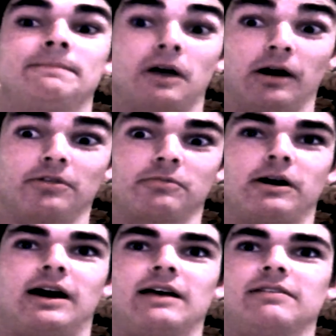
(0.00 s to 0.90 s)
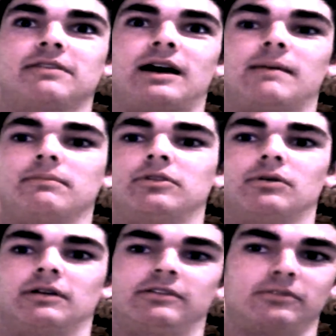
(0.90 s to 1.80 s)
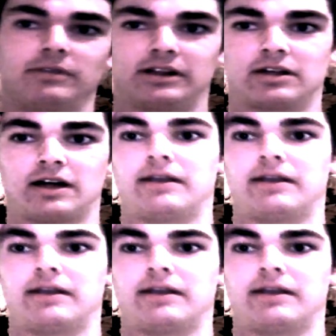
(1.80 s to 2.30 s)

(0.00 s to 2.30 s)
Otherwise, I'm going to get it cut